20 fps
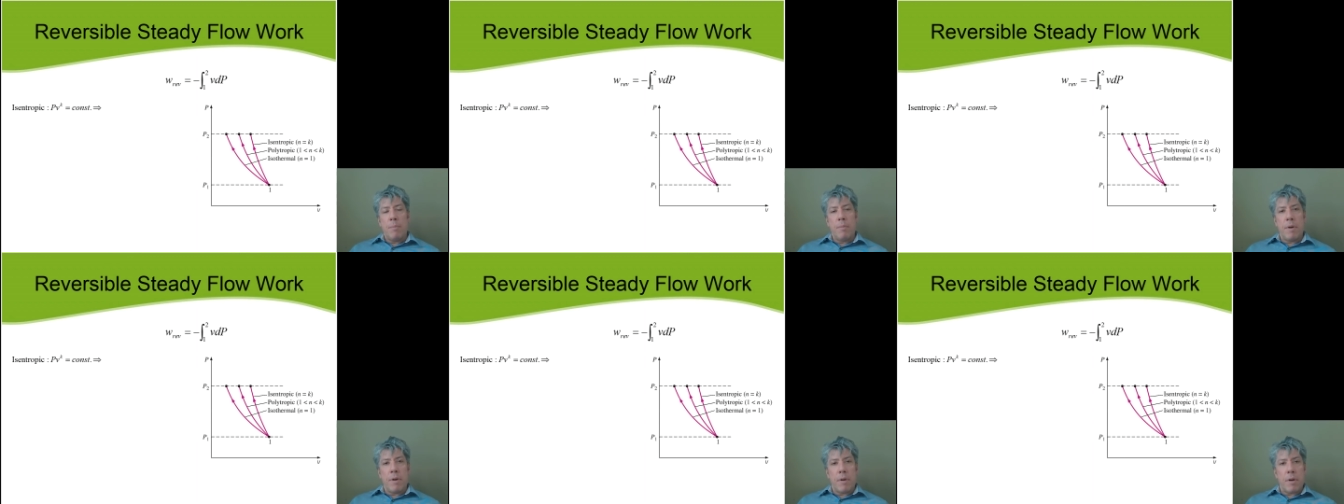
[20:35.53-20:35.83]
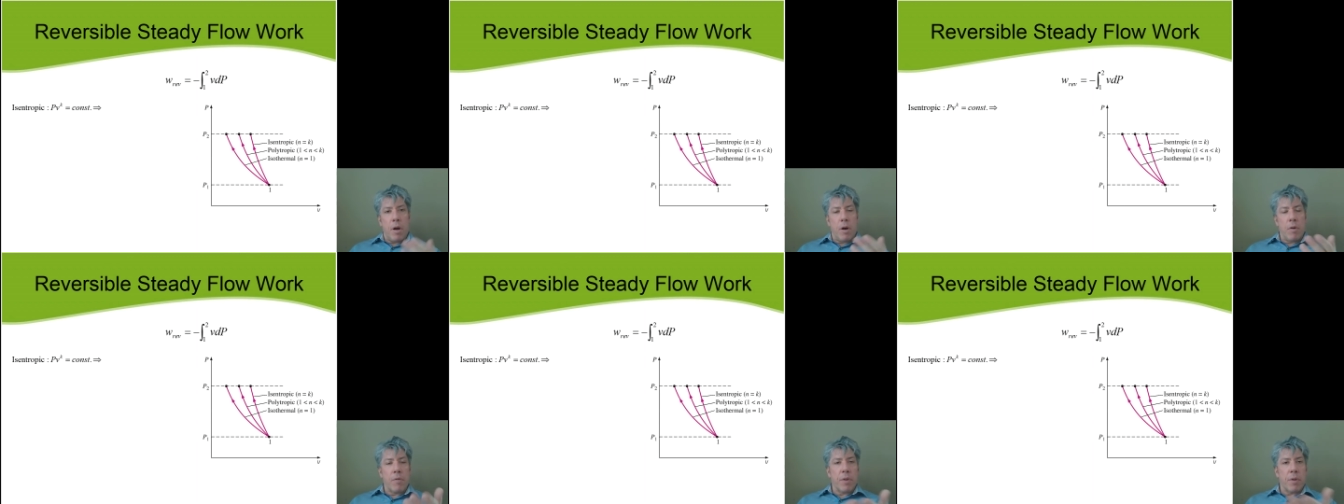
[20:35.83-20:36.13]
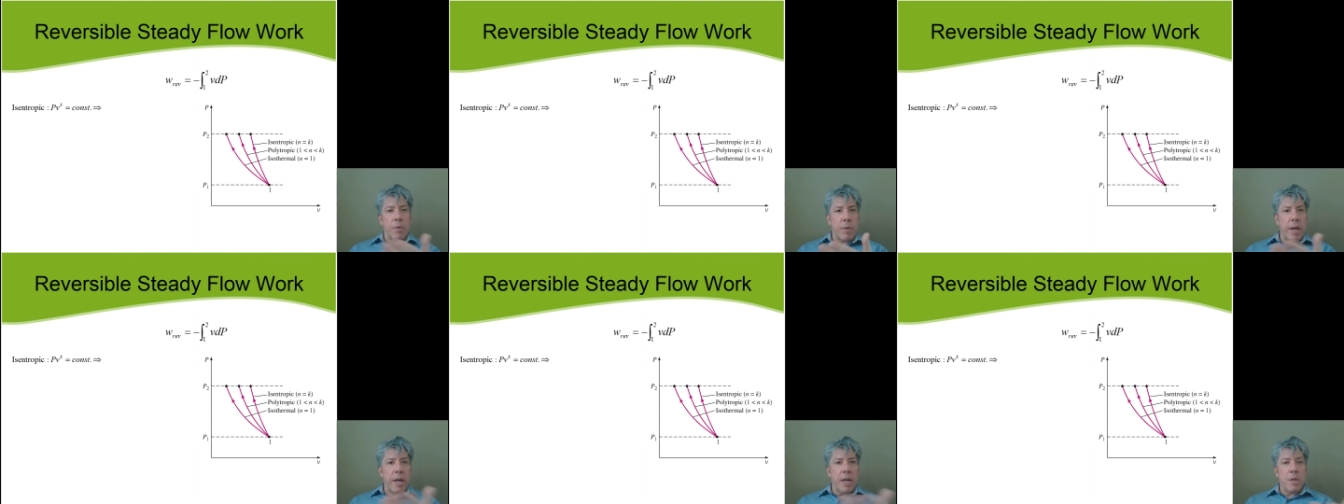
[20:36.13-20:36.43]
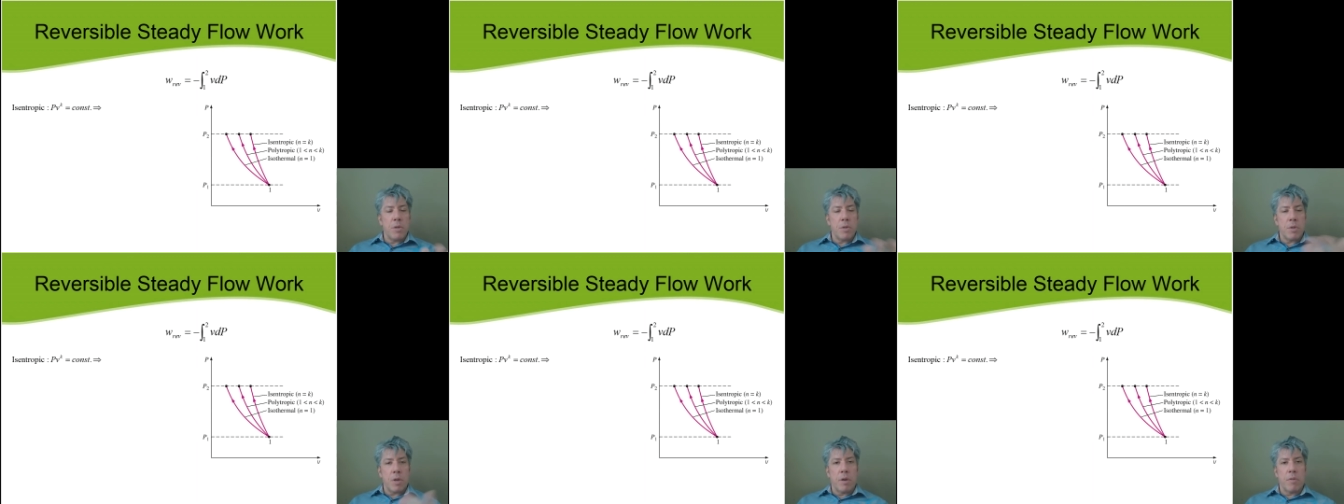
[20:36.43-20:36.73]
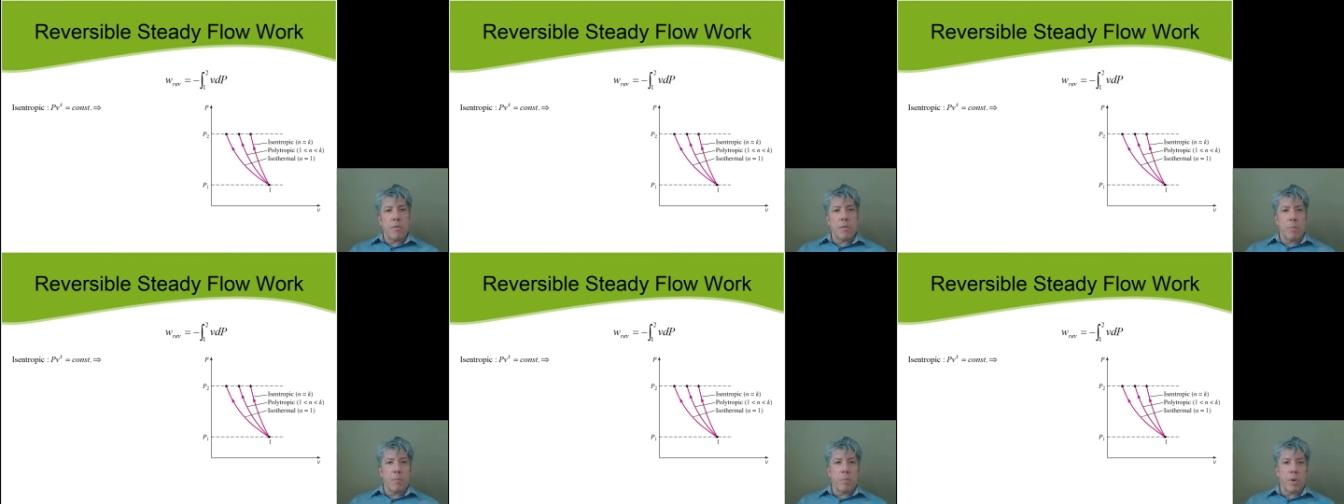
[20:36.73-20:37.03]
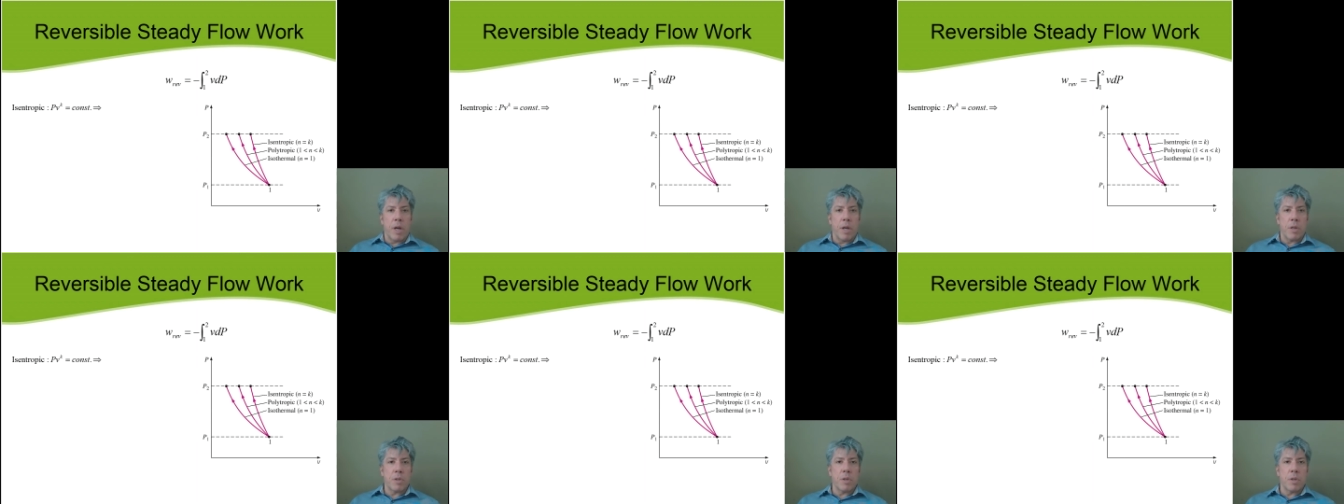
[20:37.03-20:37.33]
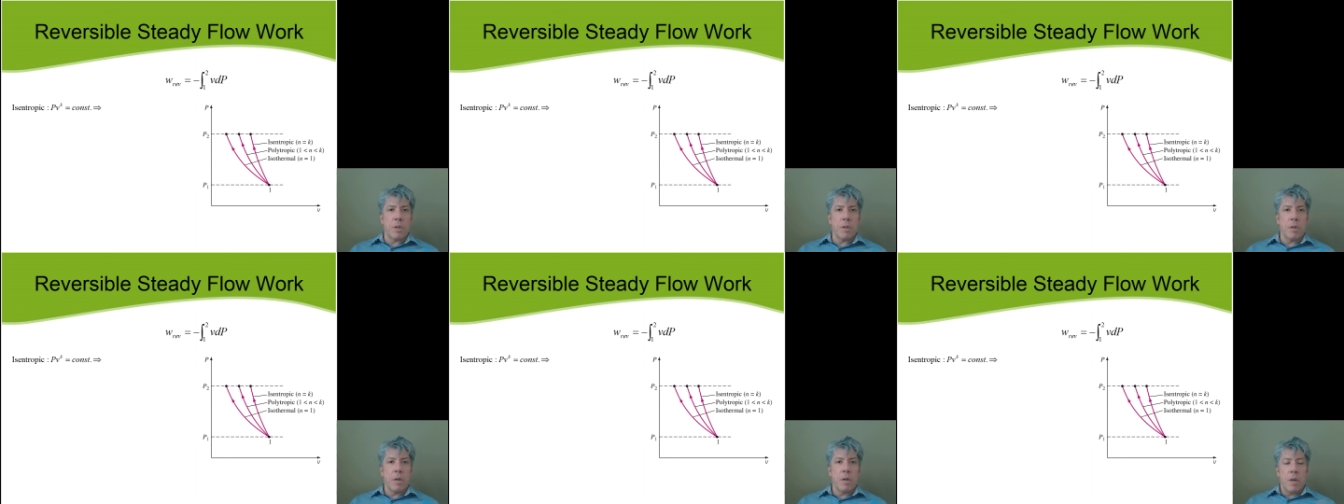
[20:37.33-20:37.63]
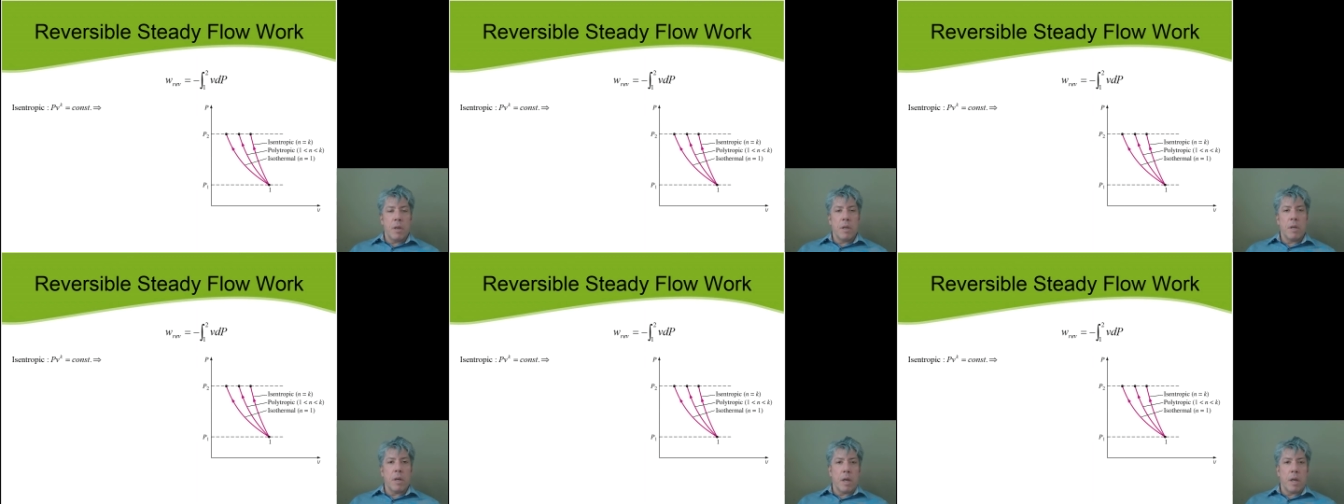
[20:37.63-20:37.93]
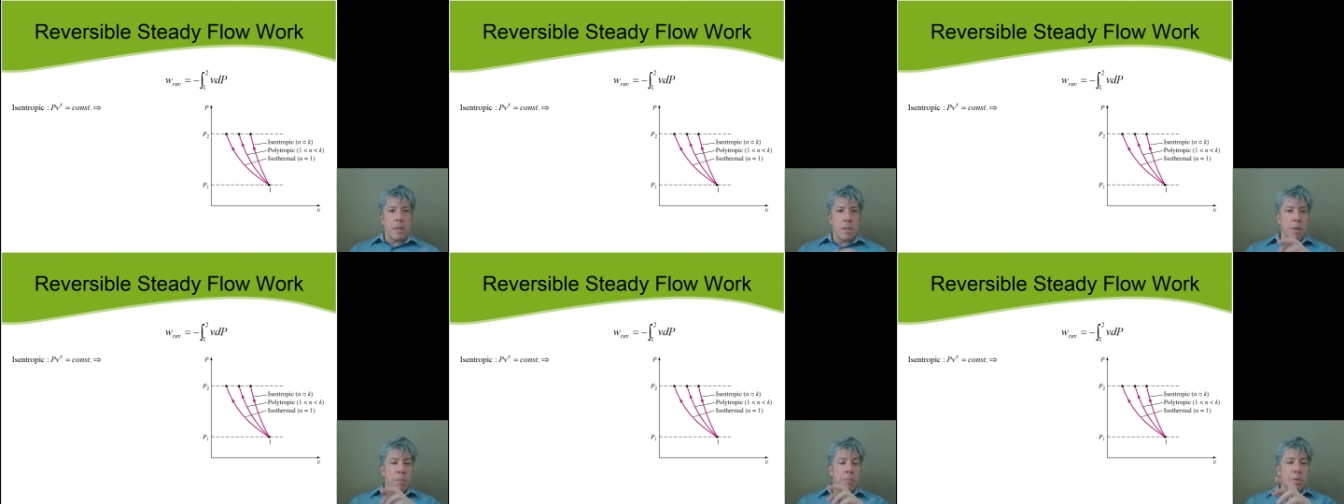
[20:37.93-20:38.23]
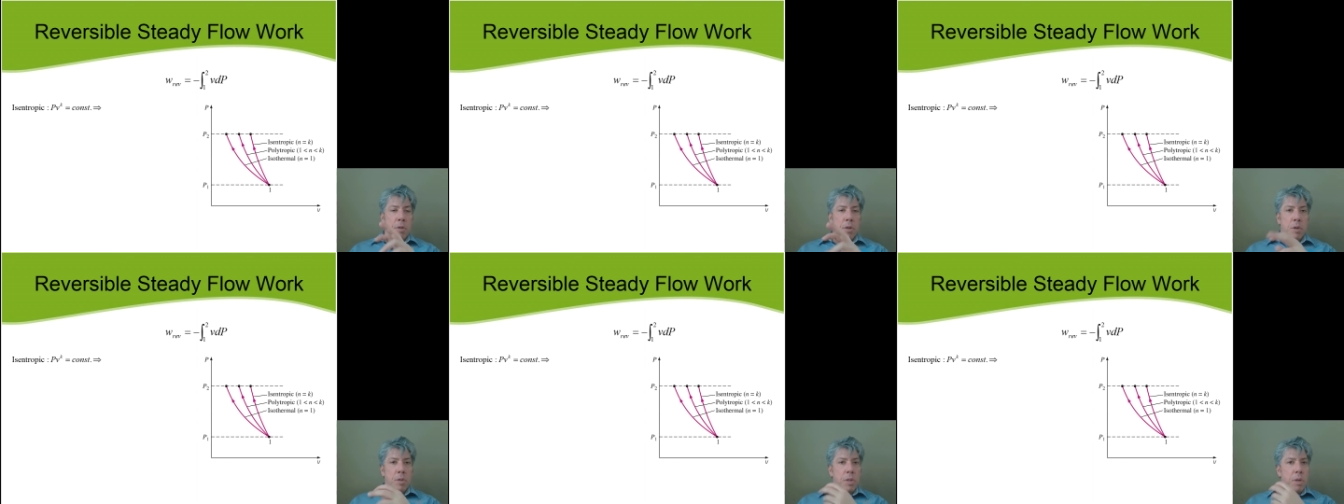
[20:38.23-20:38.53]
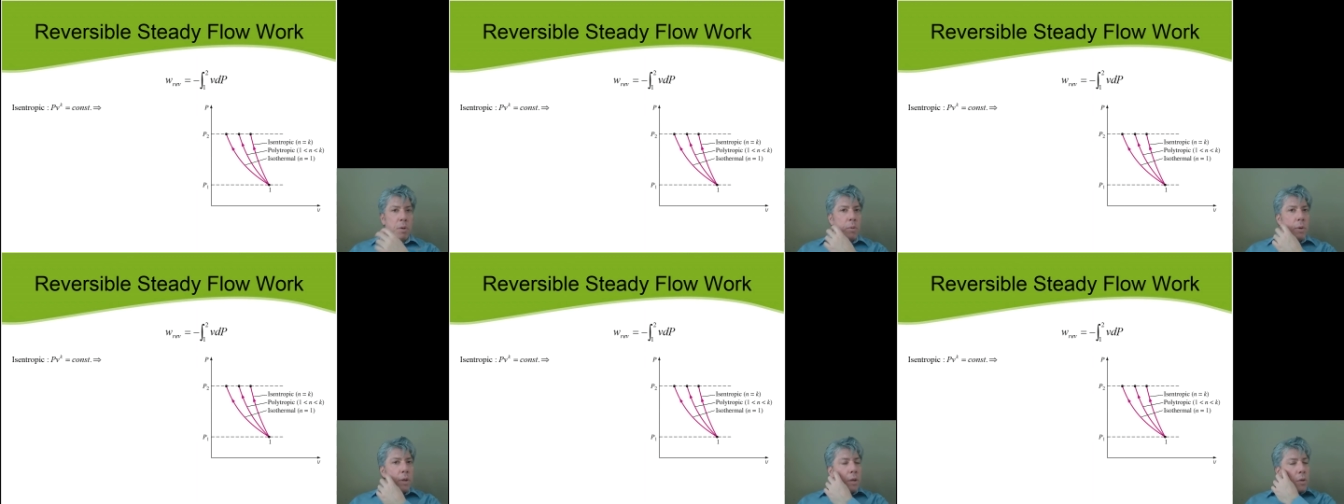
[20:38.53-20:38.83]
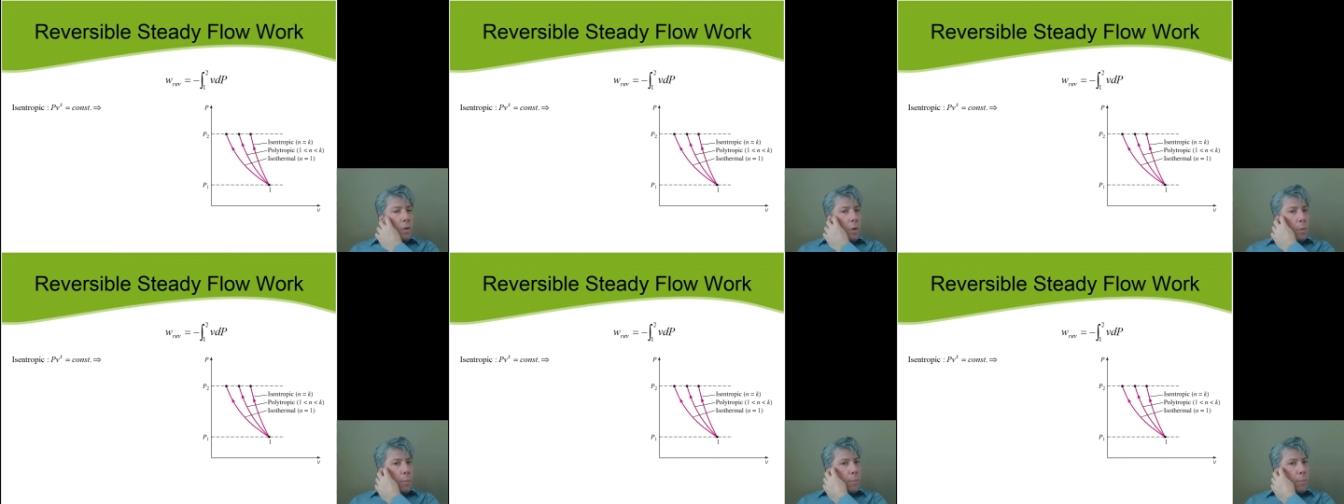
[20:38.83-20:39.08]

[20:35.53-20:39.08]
but over the range of compression uh, temperatures that we